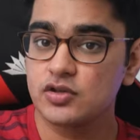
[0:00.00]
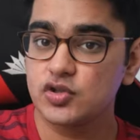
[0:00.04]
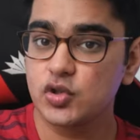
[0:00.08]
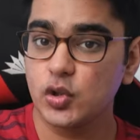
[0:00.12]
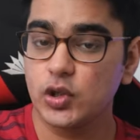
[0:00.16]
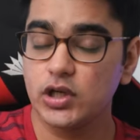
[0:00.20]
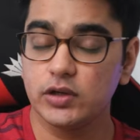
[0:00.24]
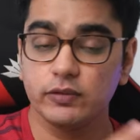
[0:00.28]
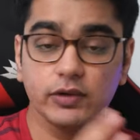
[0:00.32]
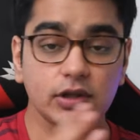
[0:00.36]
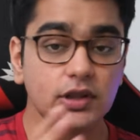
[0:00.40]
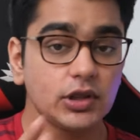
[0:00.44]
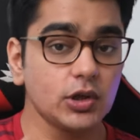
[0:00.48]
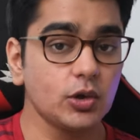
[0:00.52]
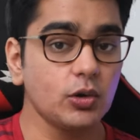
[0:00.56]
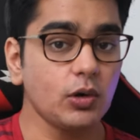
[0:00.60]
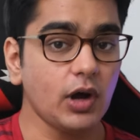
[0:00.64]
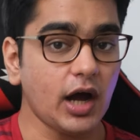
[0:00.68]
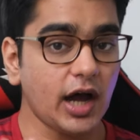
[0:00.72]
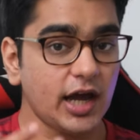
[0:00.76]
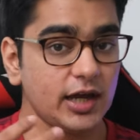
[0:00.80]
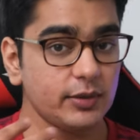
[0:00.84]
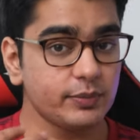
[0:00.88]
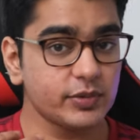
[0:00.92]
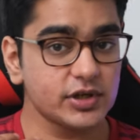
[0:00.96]
so even though
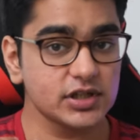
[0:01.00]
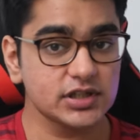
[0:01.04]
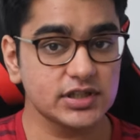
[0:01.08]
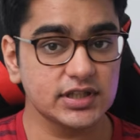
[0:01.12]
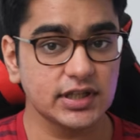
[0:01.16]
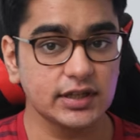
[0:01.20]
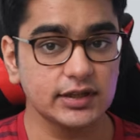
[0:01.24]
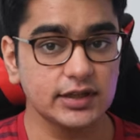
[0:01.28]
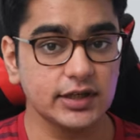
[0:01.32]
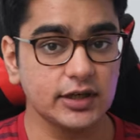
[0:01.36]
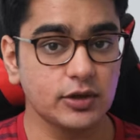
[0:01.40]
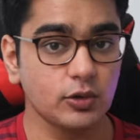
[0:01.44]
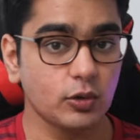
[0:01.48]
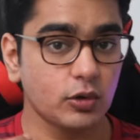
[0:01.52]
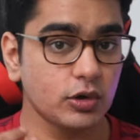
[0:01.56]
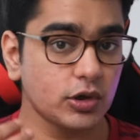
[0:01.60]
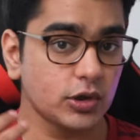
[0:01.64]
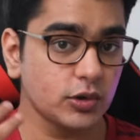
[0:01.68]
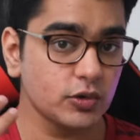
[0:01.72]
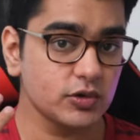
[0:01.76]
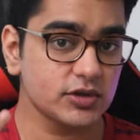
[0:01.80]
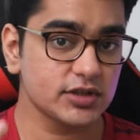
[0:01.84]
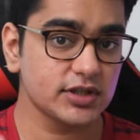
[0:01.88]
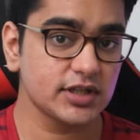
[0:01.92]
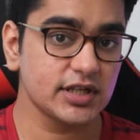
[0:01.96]
I personally don't
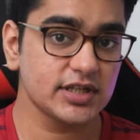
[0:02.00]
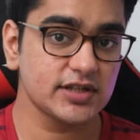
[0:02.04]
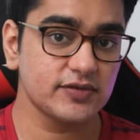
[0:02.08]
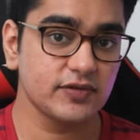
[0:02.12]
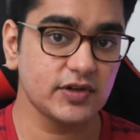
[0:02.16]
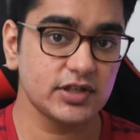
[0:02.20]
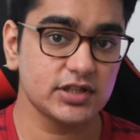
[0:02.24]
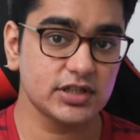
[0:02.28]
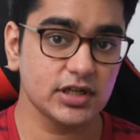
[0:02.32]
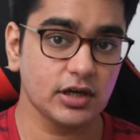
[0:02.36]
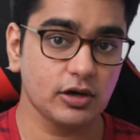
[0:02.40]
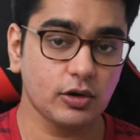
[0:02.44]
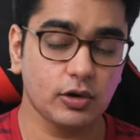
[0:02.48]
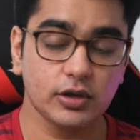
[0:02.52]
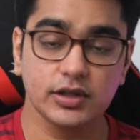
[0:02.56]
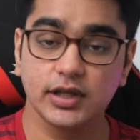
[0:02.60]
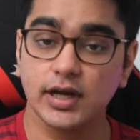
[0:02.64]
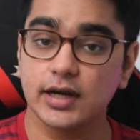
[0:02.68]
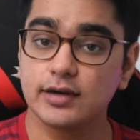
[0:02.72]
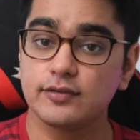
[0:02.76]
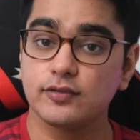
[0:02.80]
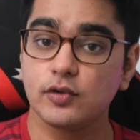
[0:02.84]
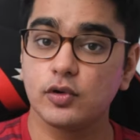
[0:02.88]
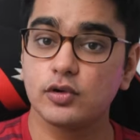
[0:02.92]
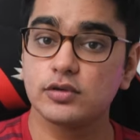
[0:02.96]
use this feature on
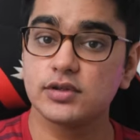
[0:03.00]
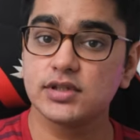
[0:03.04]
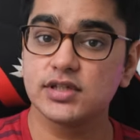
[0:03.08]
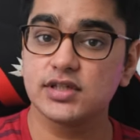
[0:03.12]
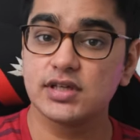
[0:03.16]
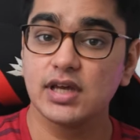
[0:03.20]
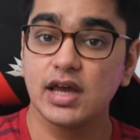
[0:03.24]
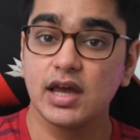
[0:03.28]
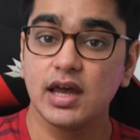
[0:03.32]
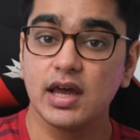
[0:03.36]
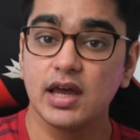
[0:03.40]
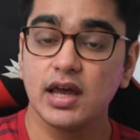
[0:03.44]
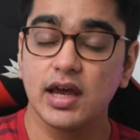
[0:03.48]
headphones,